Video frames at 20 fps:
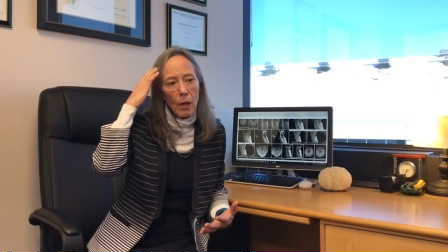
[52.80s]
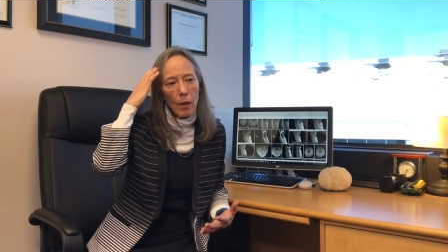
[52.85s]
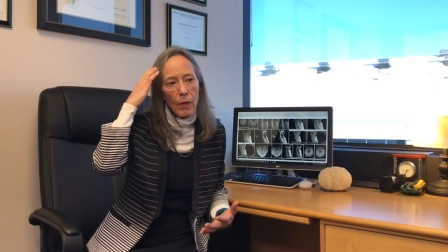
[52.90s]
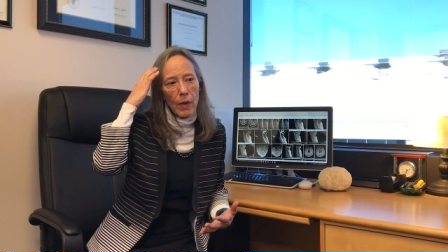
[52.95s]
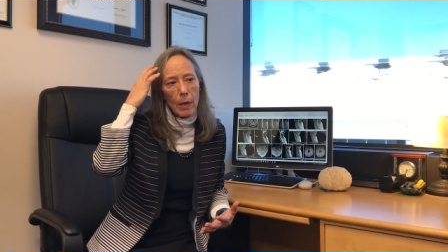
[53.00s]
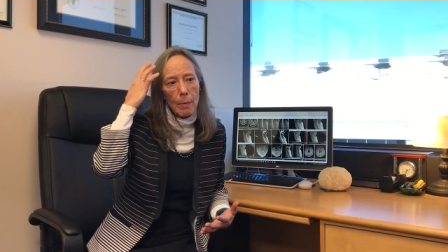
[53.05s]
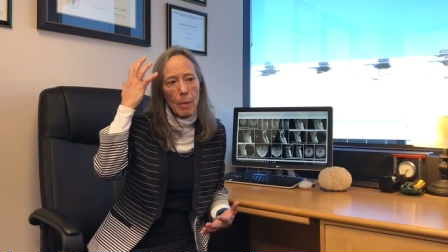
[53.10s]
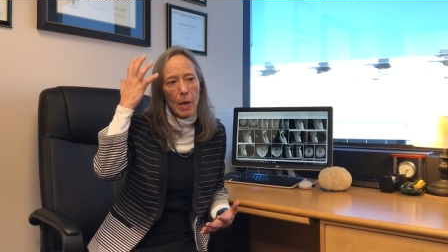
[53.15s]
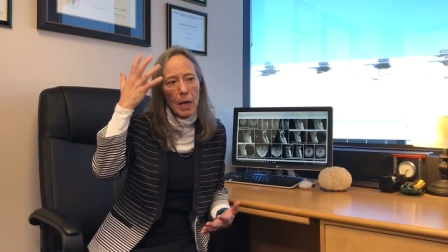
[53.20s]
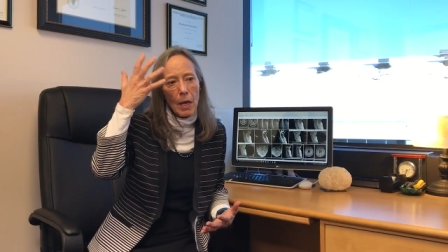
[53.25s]

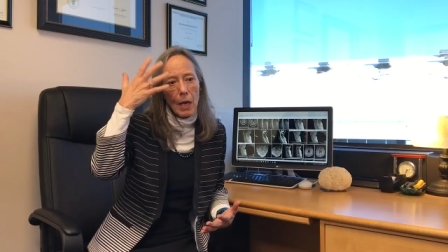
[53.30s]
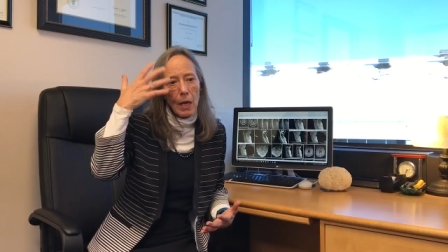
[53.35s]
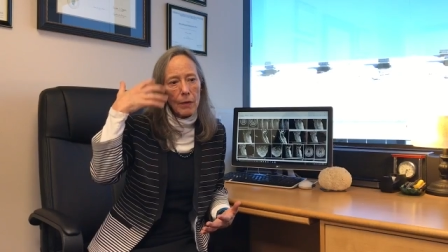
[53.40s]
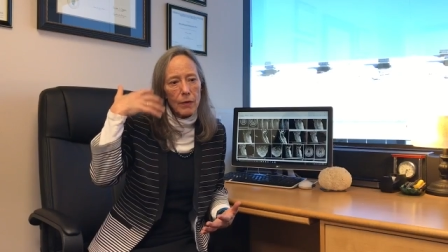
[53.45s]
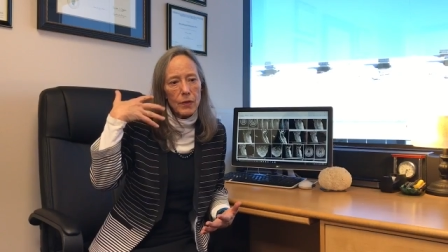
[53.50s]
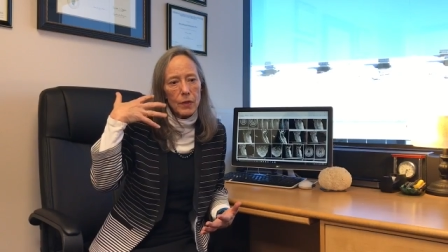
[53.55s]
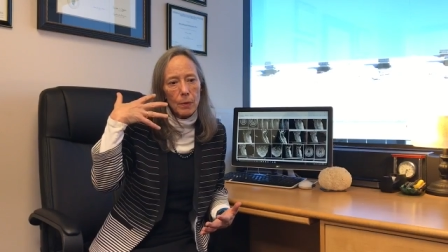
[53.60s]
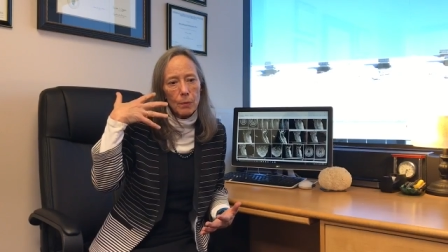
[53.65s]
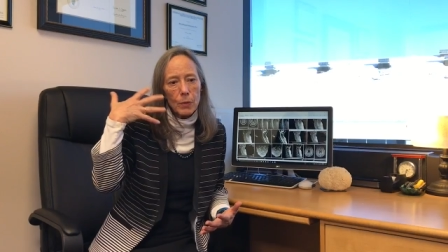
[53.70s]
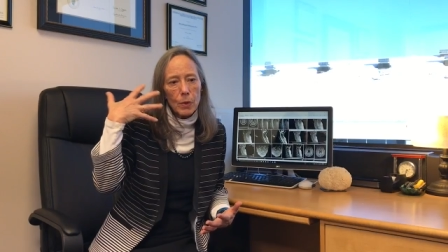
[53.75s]
they may have
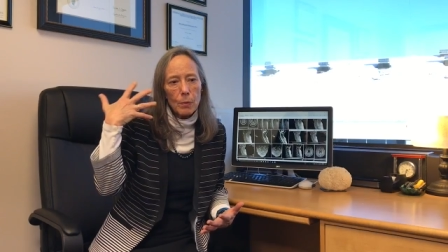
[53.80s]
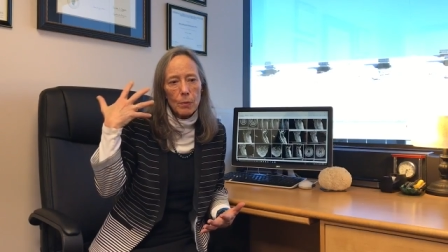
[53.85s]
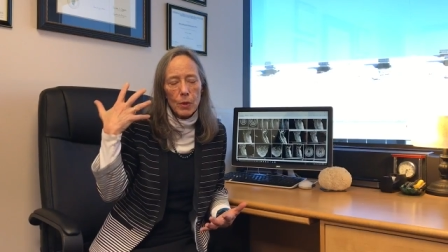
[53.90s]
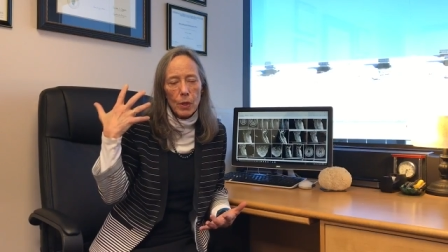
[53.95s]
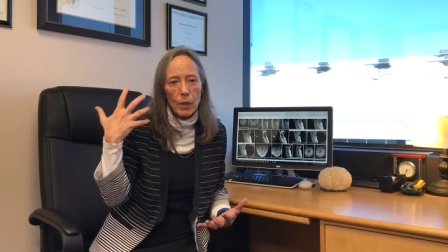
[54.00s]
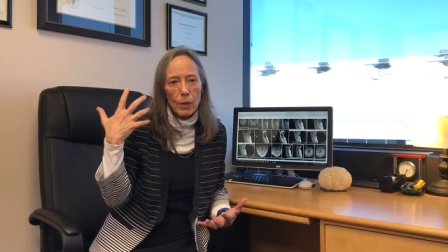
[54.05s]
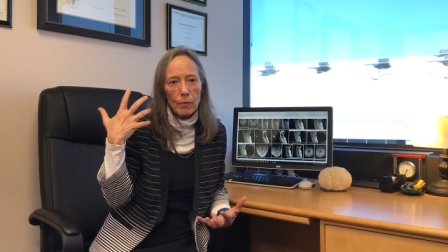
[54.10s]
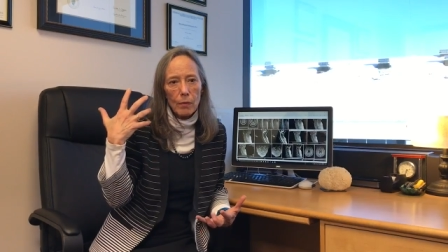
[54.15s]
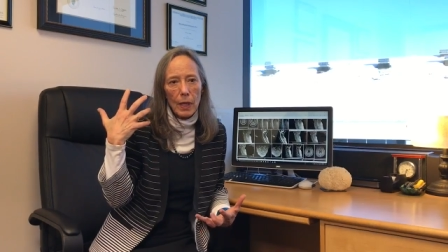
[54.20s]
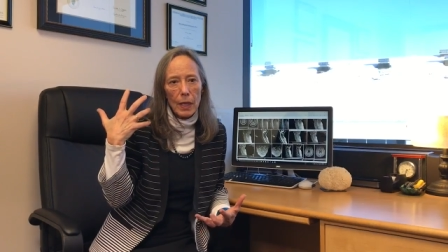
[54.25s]
symptoms
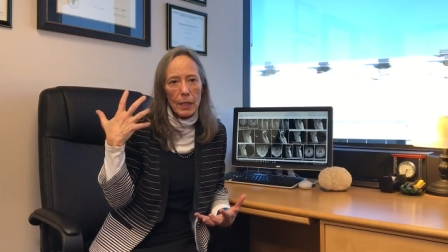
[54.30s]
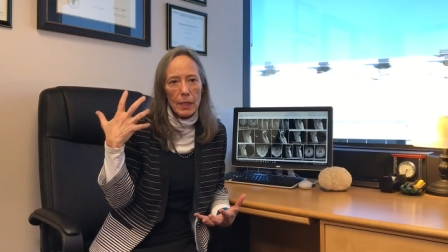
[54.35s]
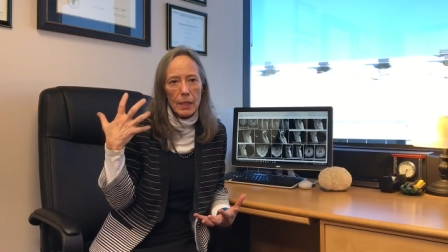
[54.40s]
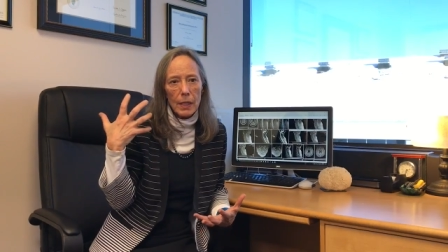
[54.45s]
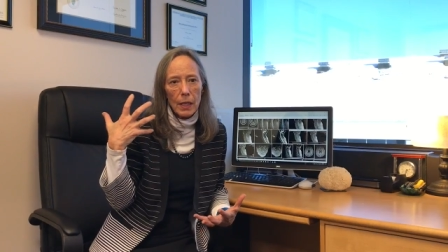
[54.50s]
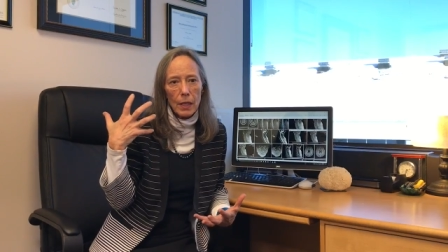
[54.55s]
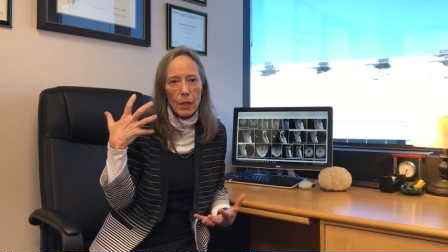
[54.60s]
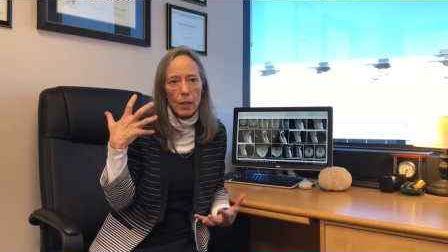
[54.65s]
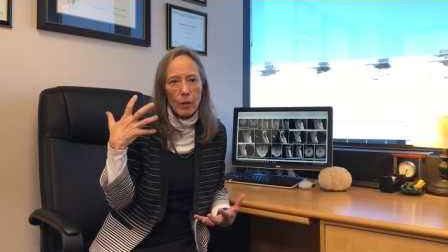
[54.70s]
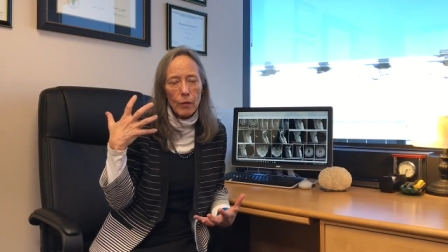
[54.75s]
on the right
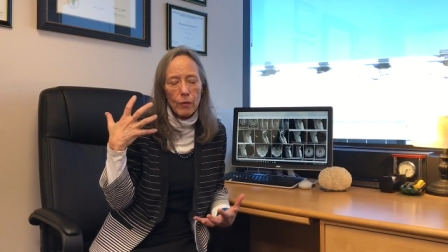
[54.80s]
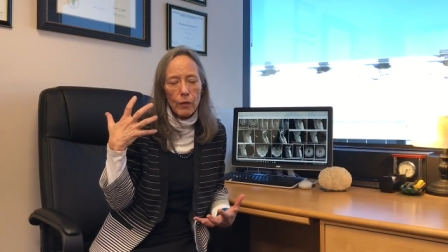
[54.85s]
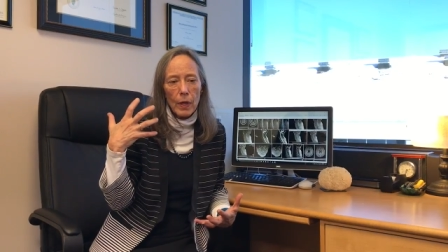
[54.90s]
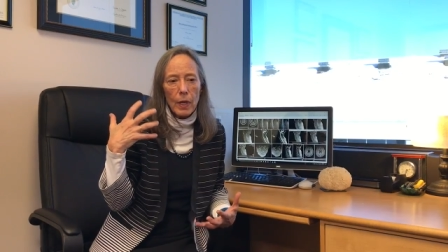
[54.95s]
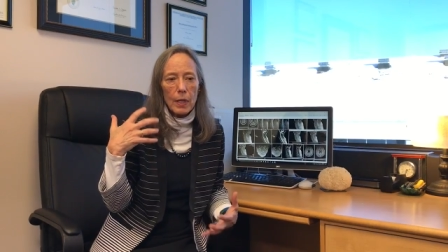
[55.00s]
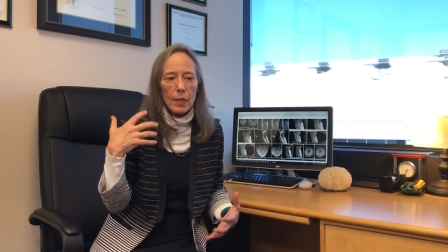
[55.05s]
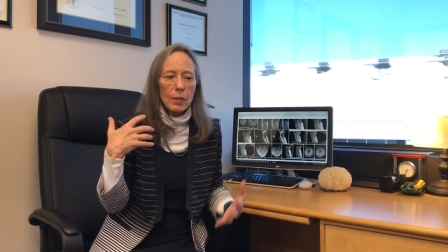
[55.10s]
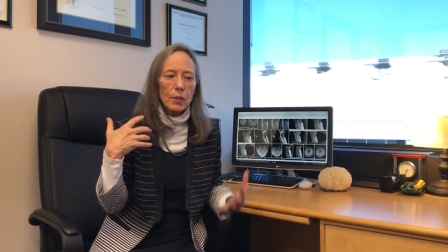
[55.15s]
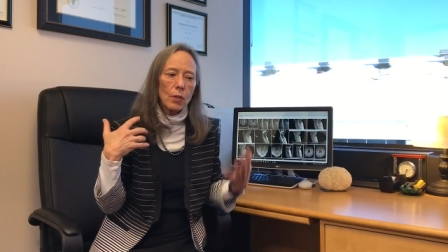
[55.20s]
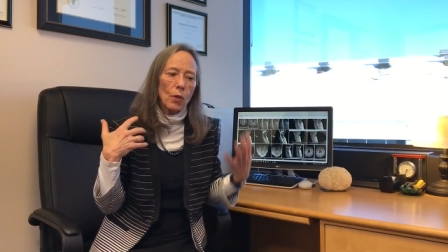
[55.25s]
side of their
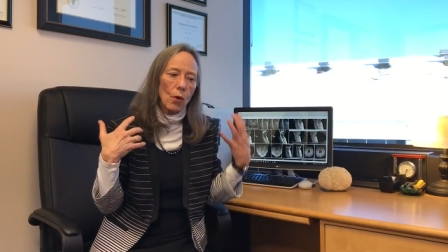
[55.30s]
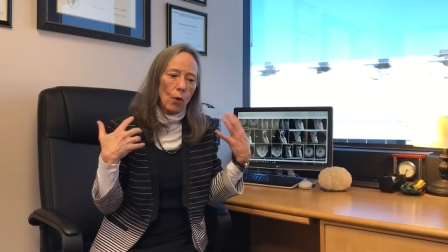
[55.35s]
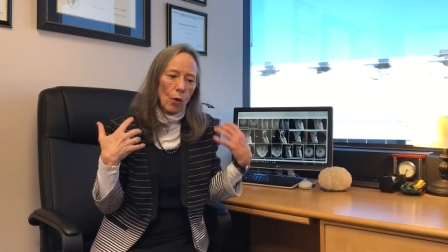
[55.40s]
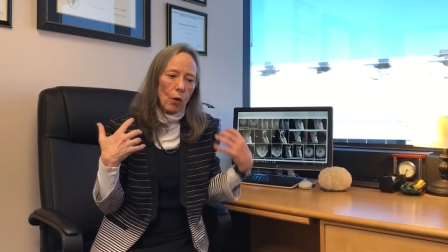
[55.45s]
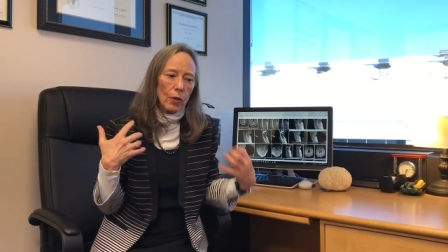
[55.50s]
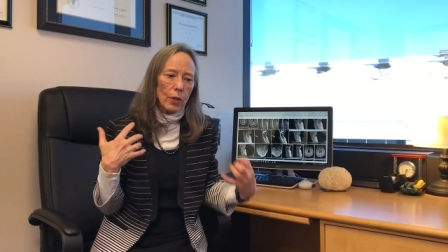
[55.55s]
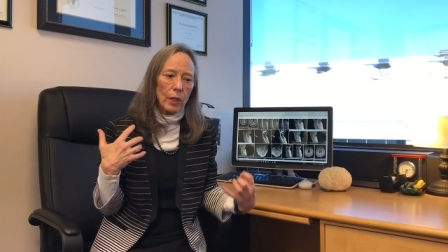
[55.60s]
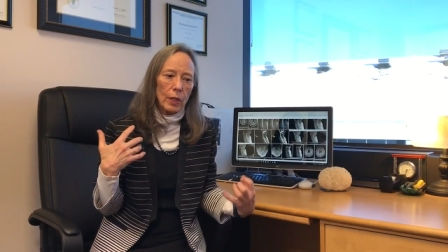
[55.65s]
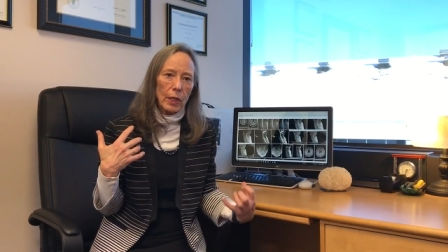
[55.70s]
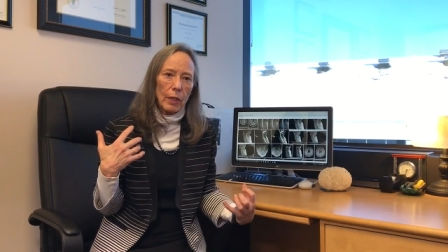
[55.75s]
face
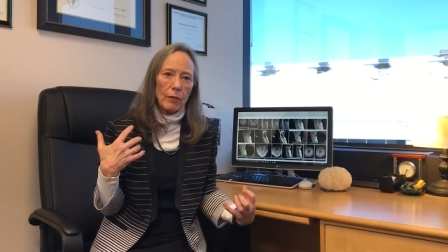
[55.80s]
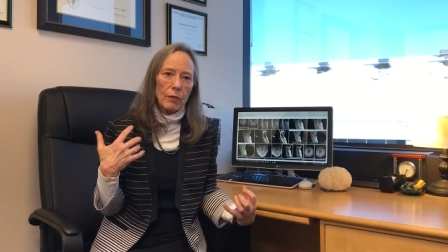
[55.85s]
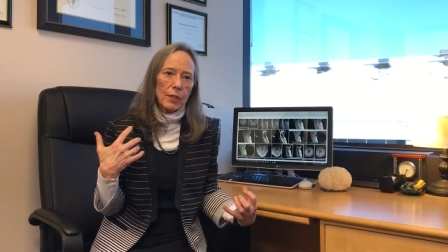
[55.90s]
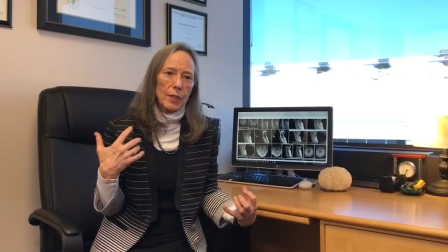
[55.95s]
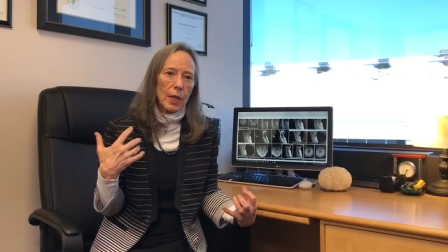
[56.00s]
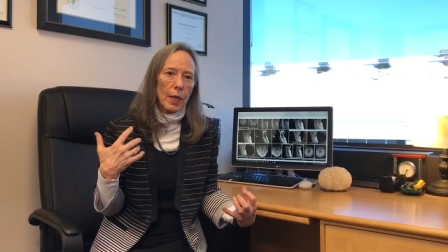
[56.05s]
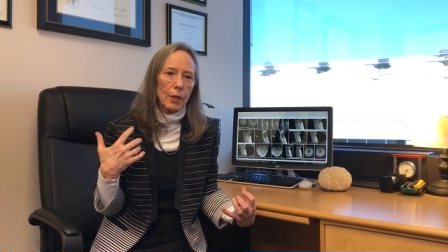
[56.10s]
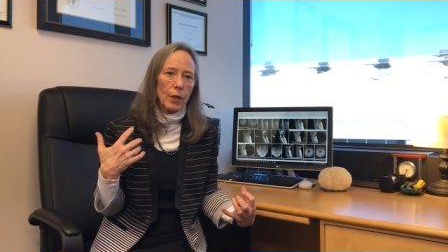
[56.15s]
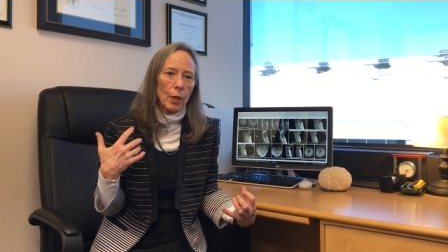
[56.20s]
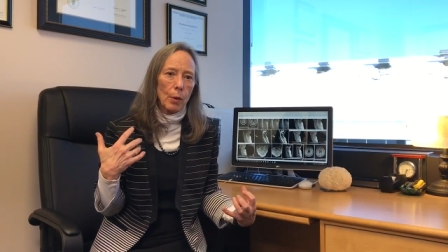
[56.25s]
or the left
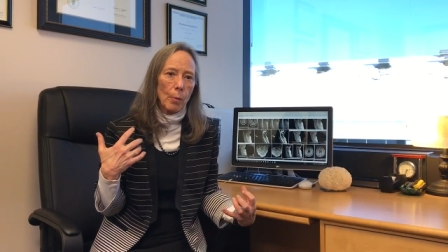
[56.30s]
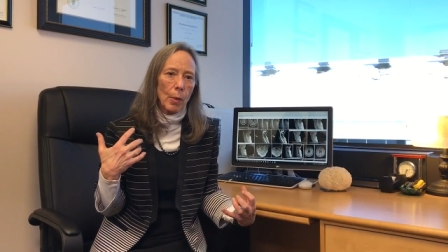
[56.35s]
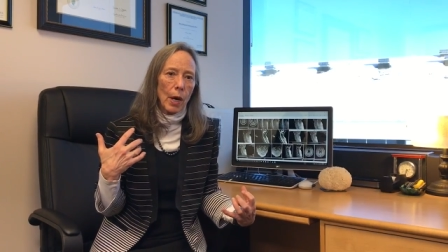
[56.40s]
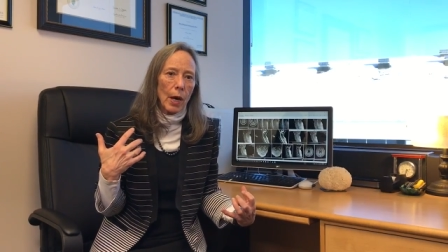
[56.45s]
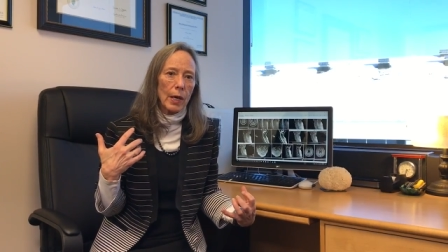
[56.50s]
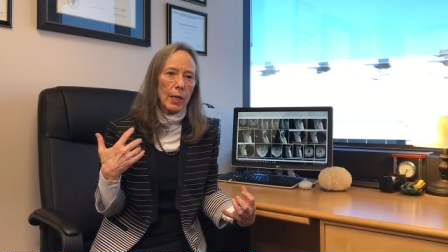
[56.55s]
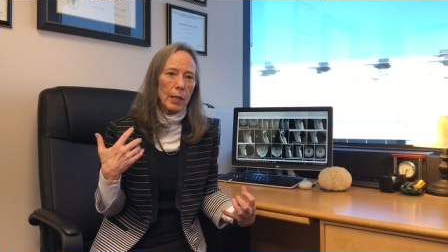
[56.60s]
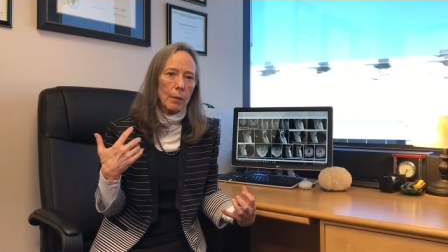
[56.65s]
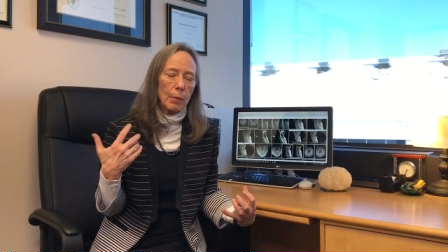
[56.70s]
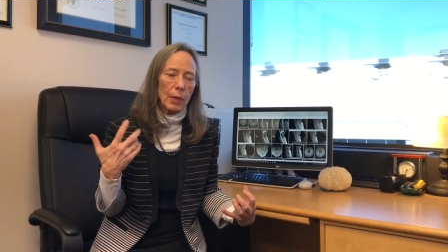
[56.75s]
side of their
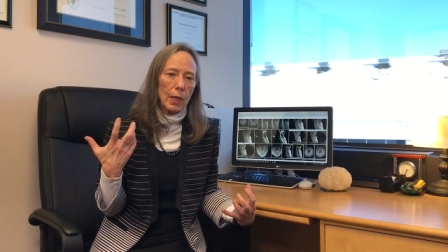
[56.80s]
body,